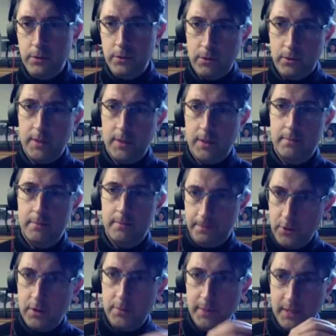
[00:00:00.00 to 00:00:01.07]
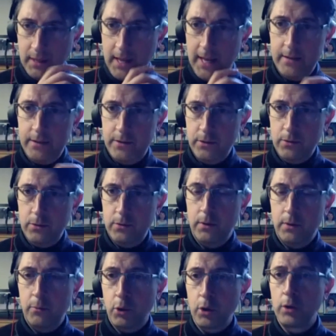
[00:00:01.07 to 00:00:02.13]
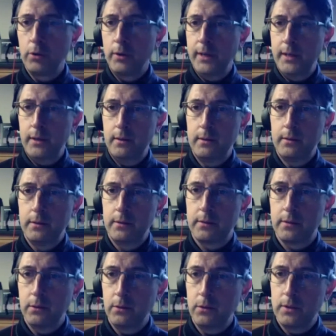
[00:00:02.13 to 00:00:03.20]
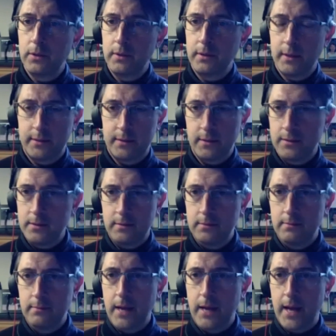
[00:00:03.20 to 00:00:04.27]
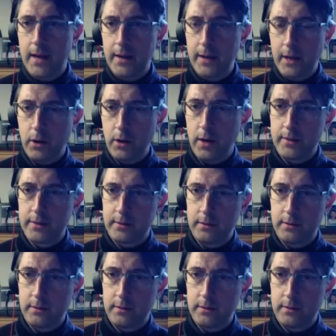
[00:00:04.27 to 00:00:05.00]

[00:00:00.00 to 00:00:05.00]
be led to a more green solution that doesn't add any costs to the project.